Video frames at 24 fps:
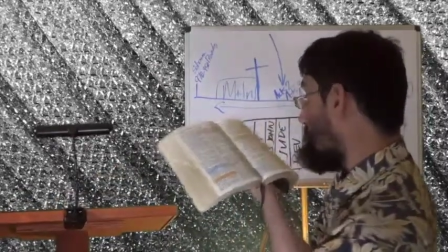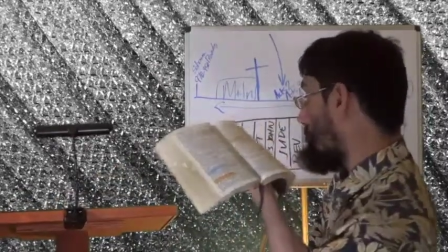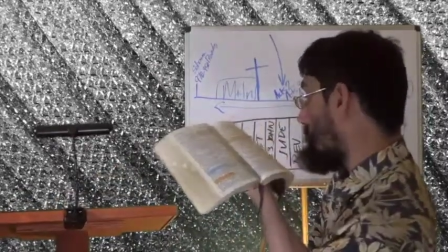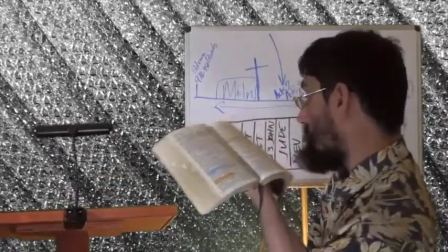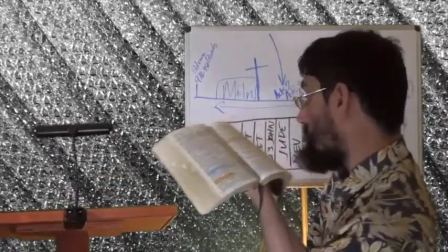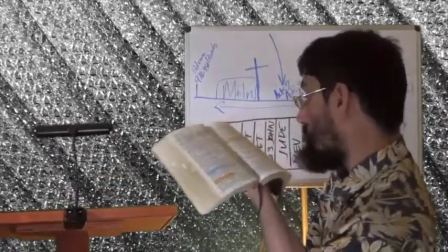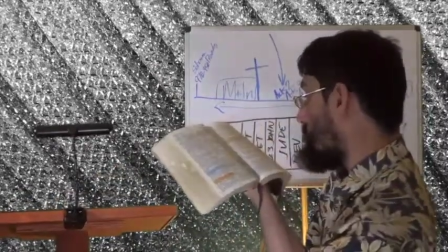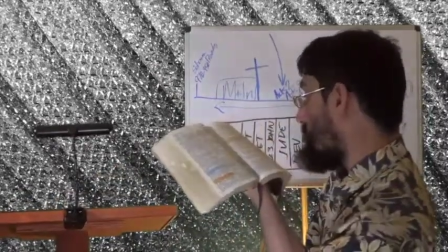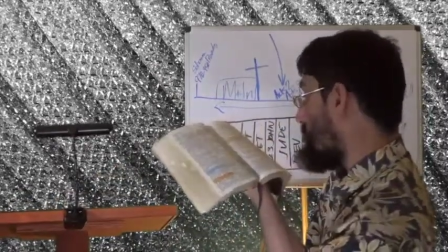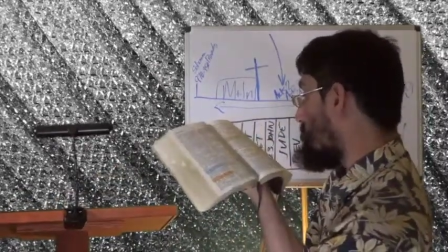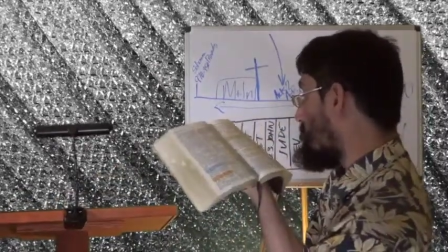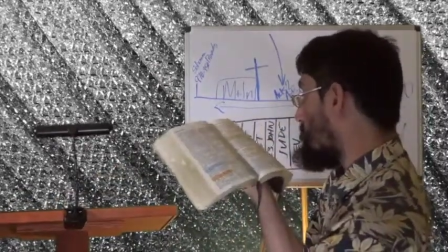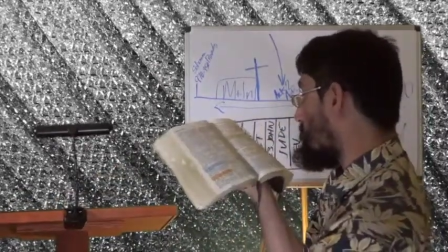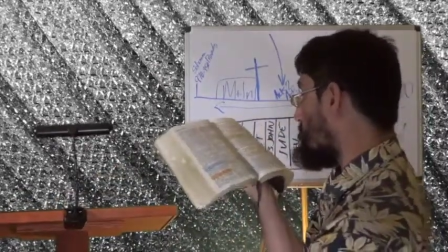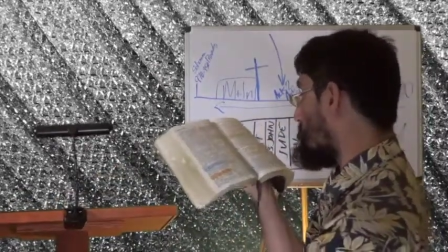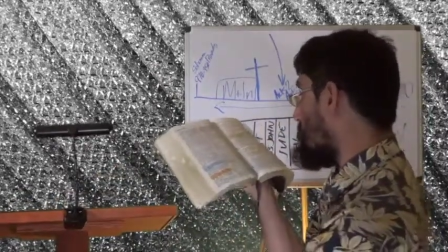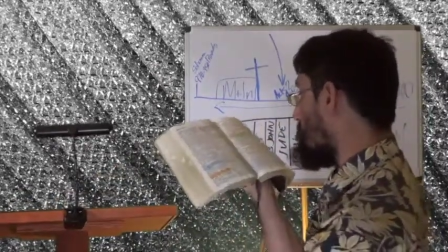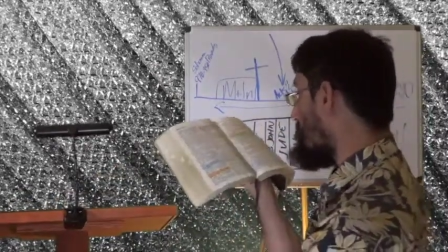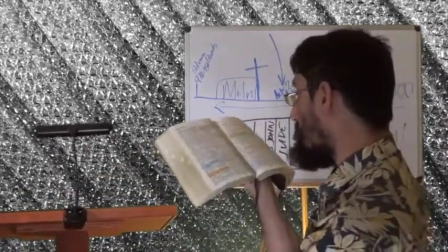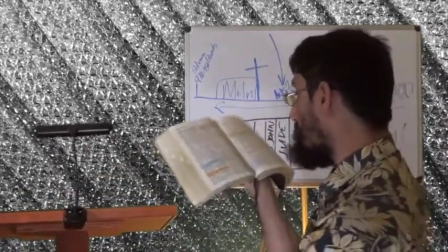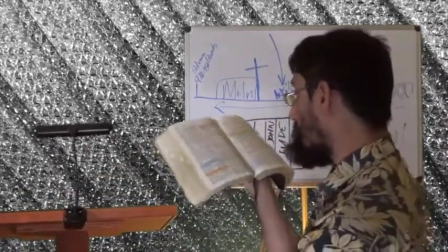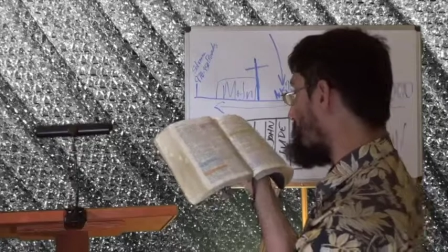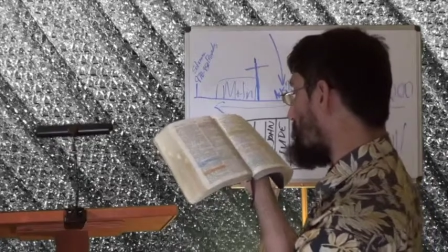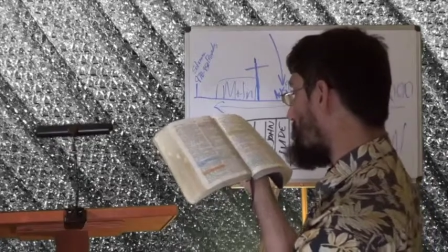but such as
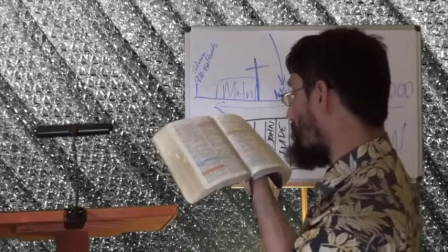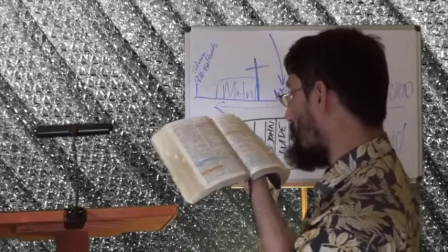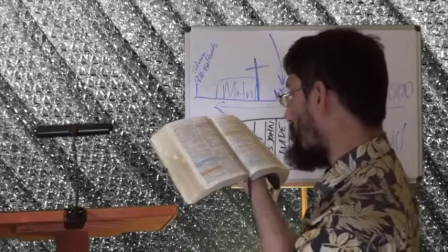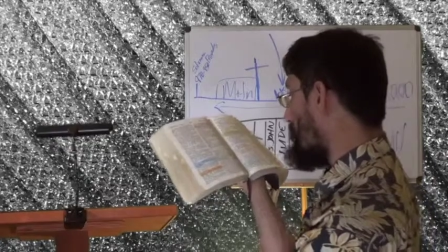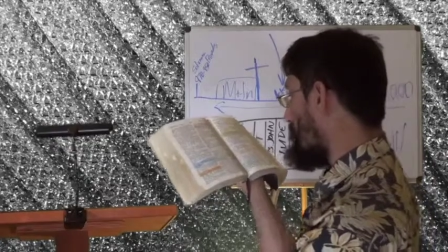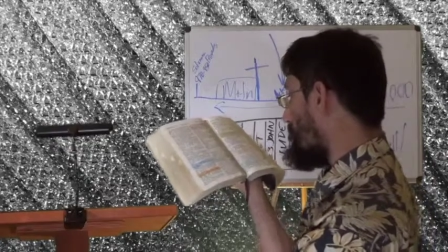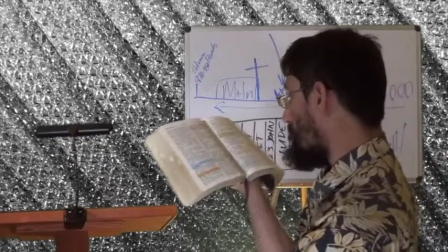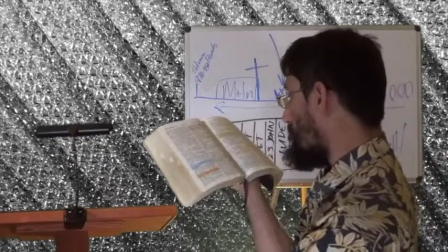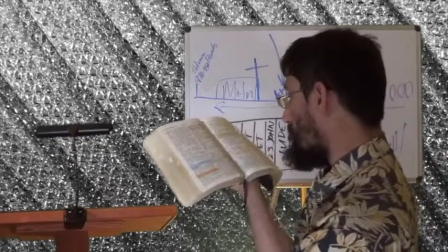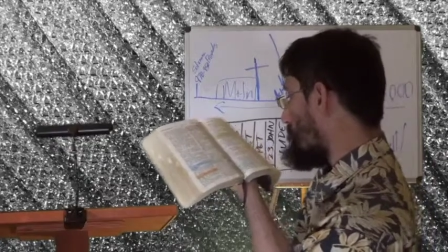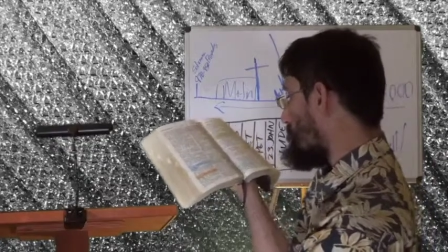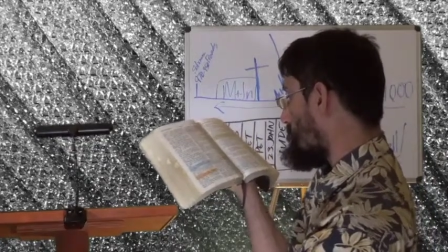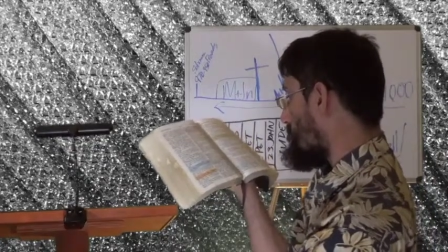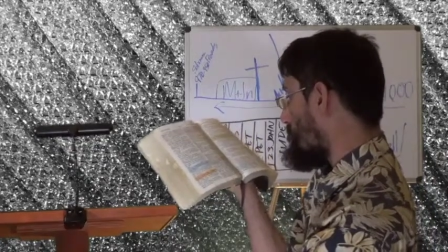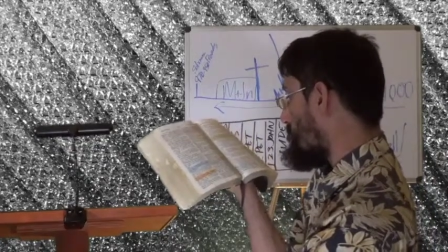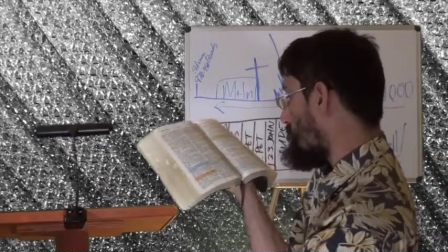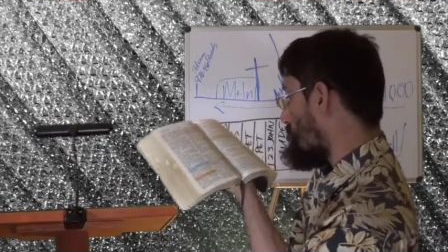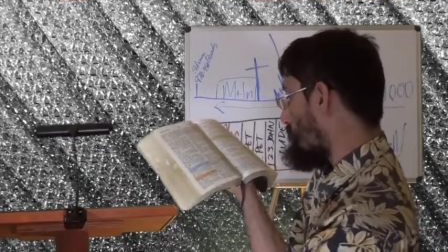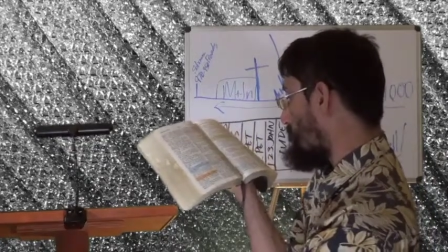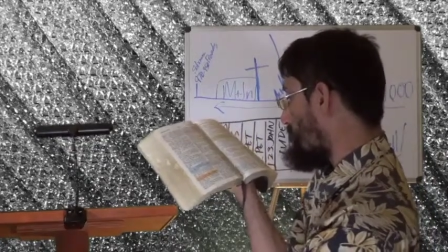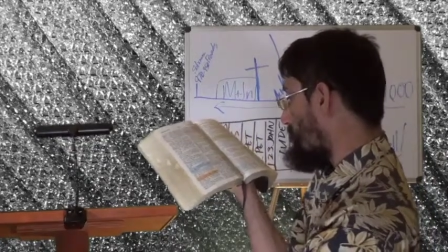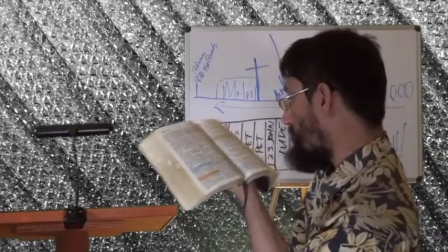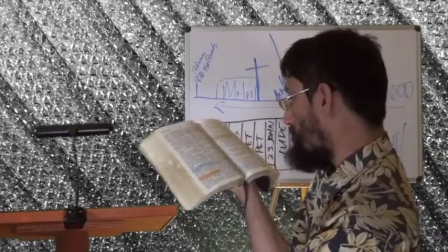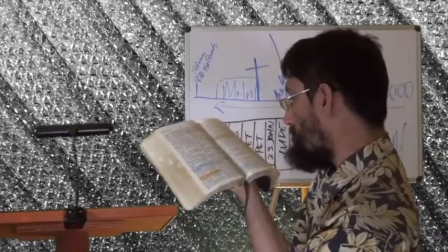keep the law contend
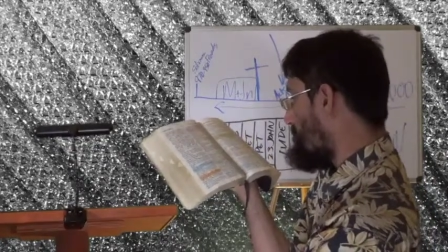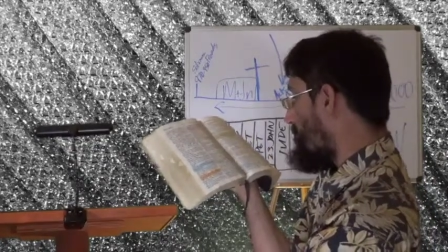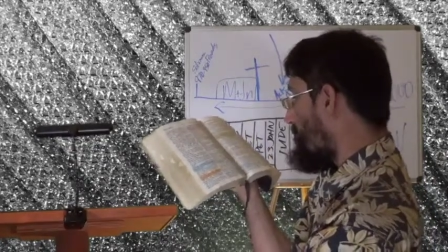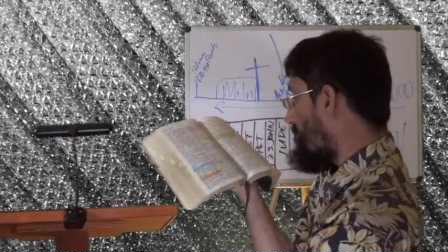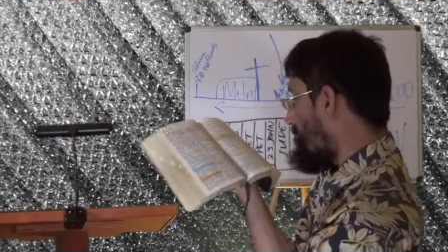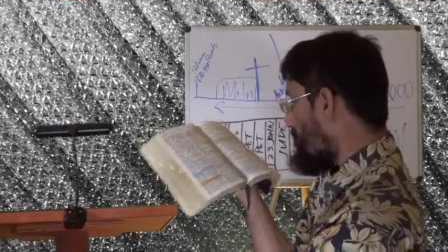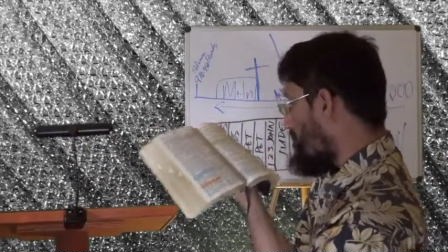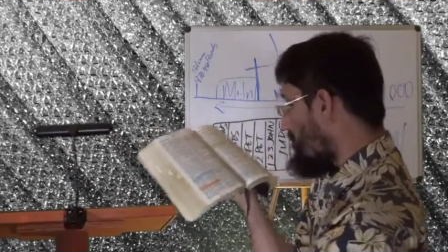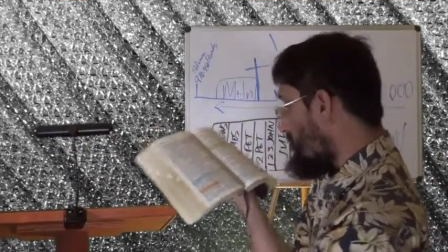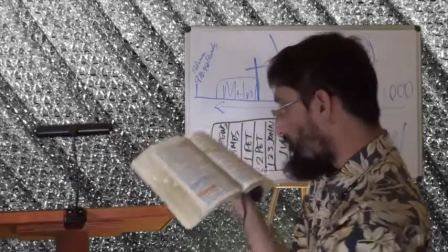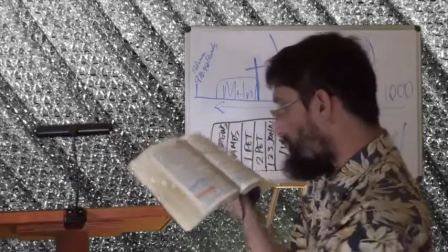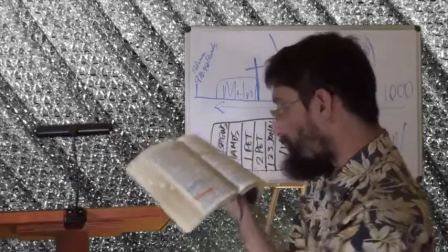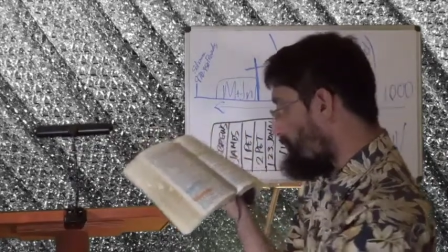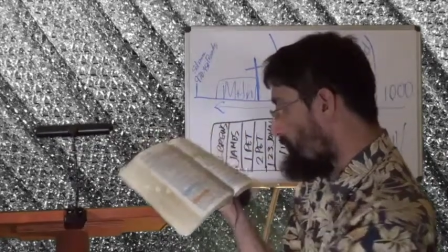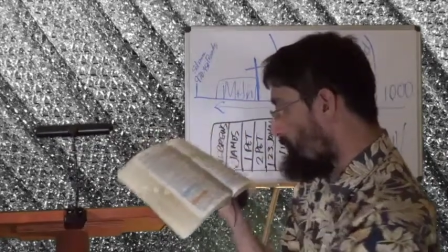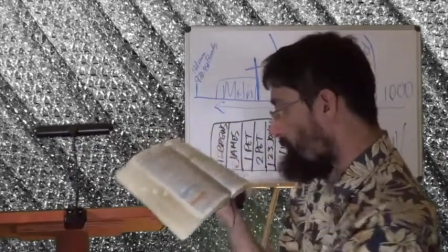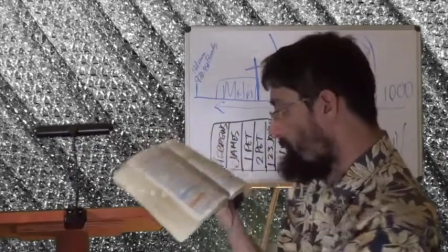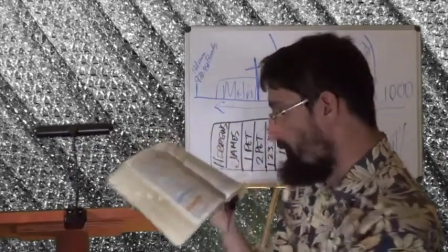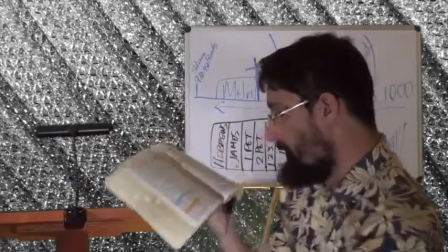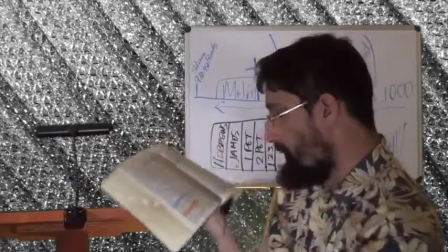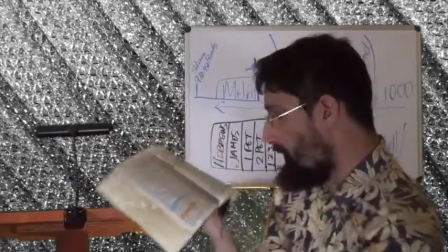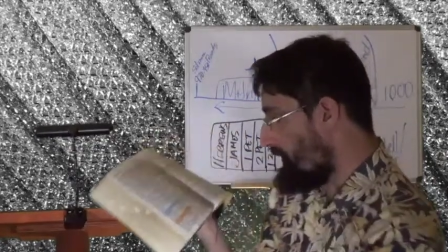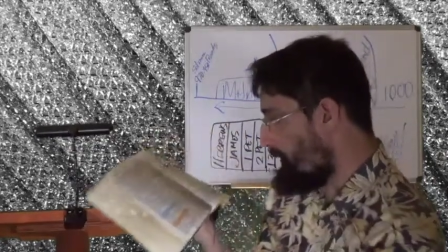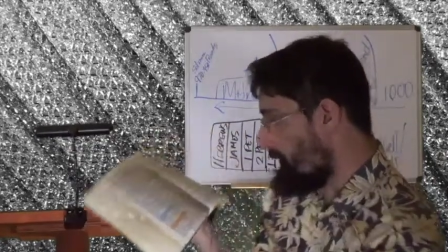with them. Evil
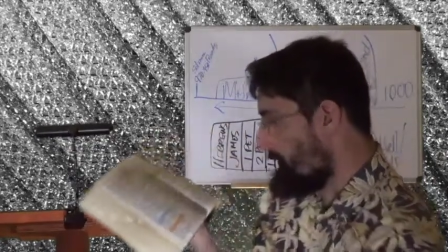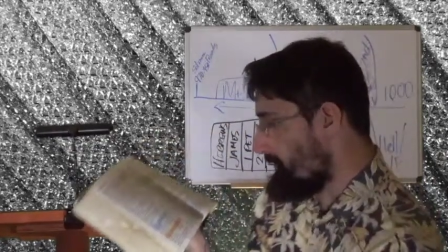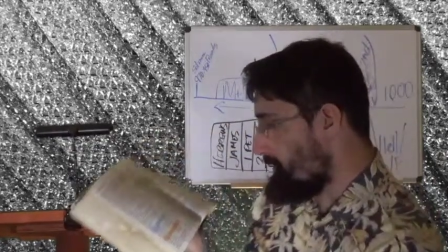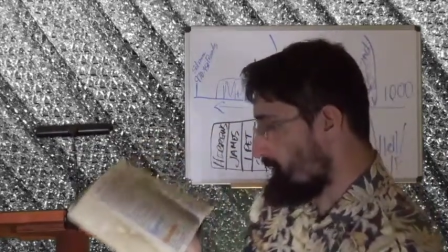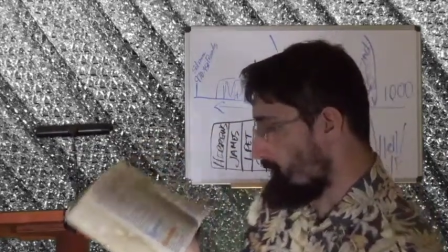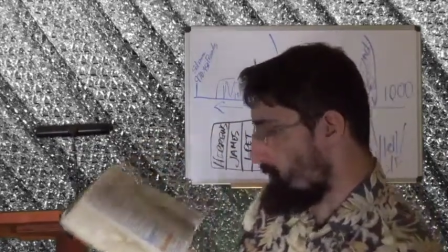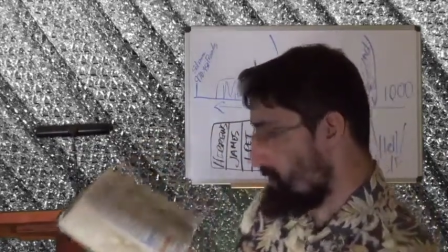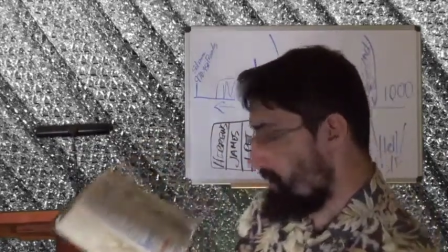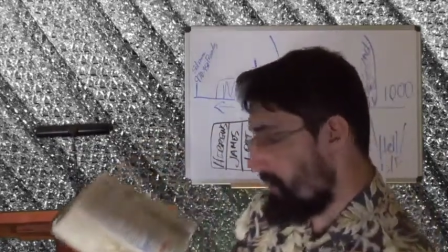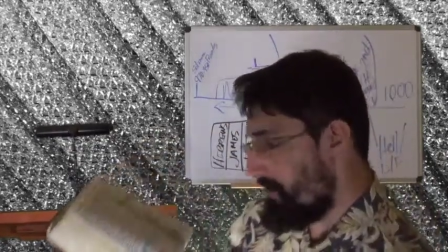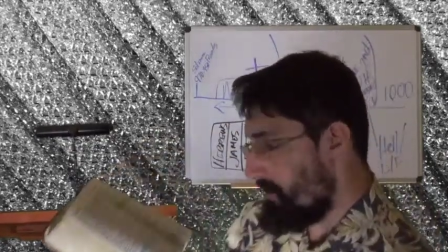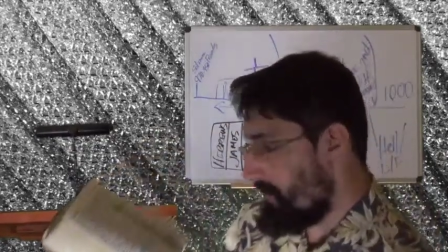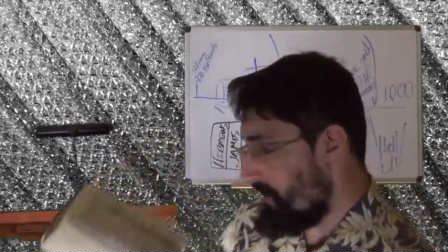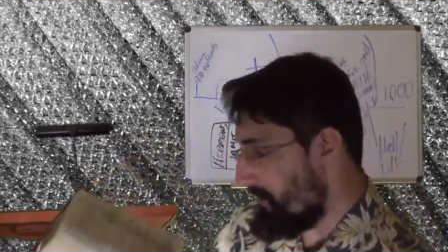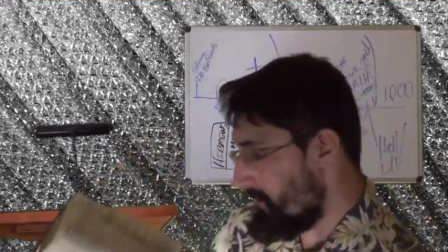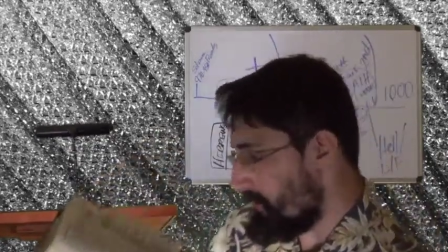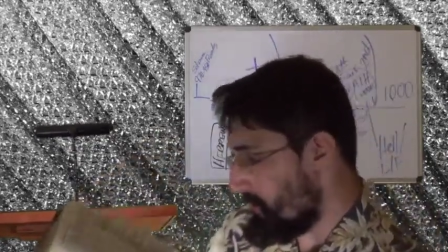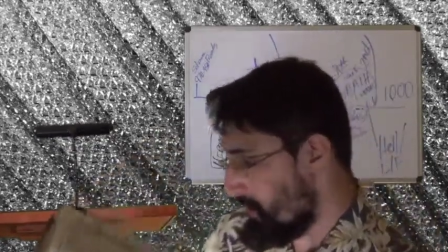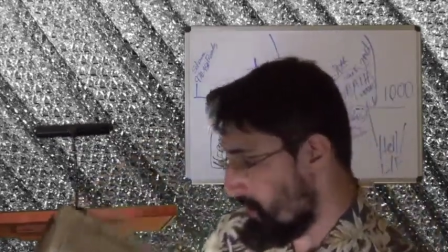men understand not